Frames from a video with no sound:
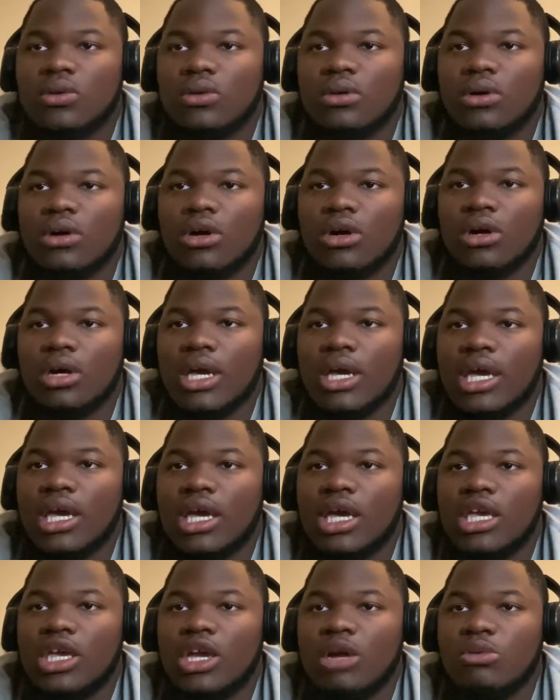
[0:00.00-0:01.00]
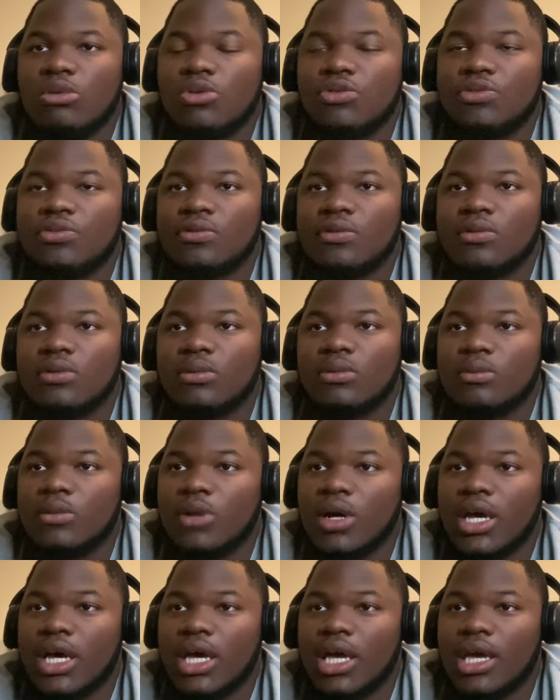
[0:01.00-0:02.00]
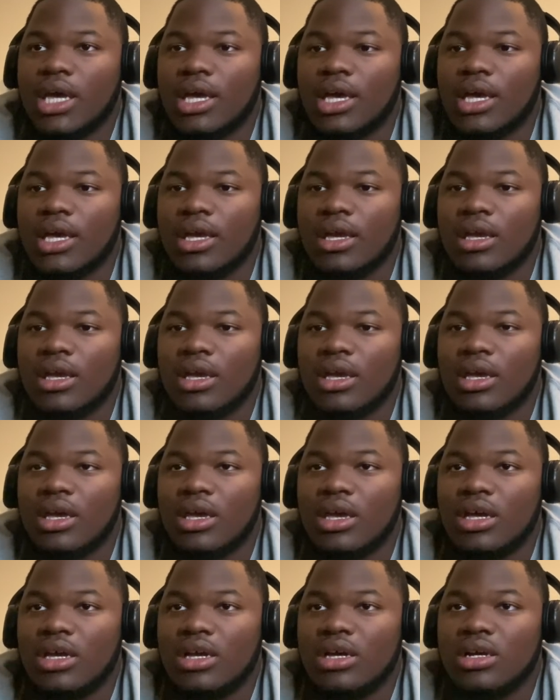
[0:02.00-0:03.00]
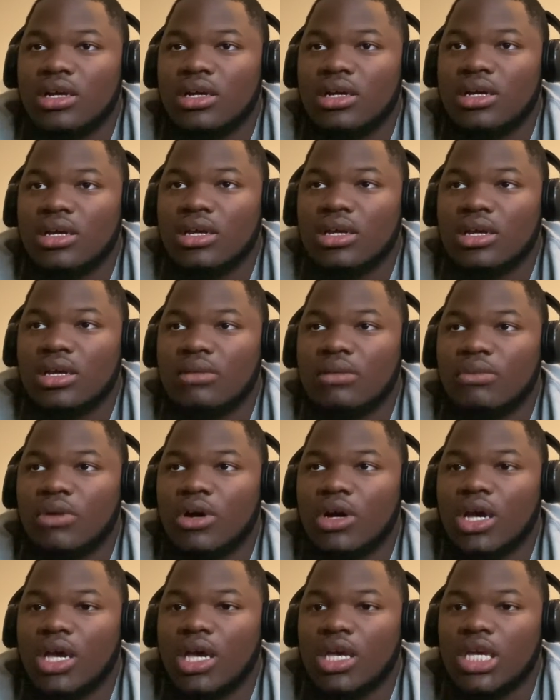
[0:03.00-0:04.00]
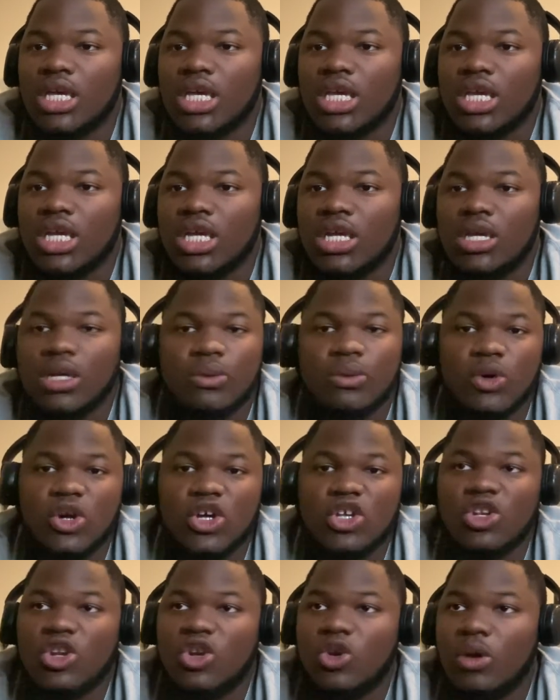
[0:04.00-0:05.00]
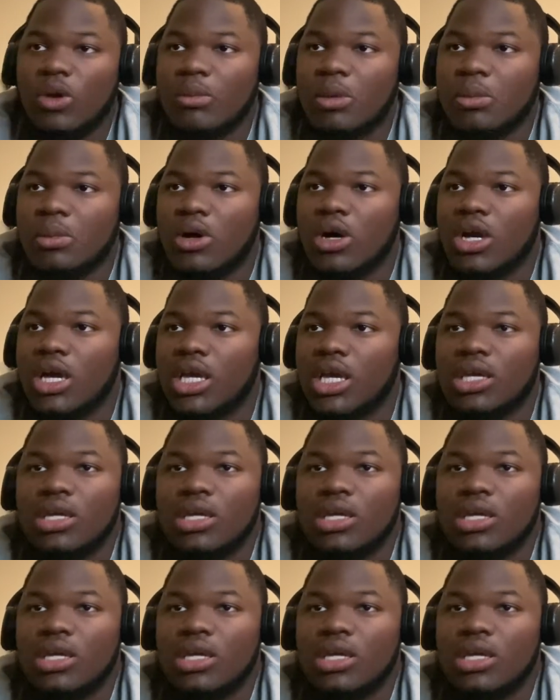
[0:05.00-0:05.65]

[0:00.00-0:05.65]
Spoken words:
fired. And he almost. Boy. Boy. What are you doing, my boy?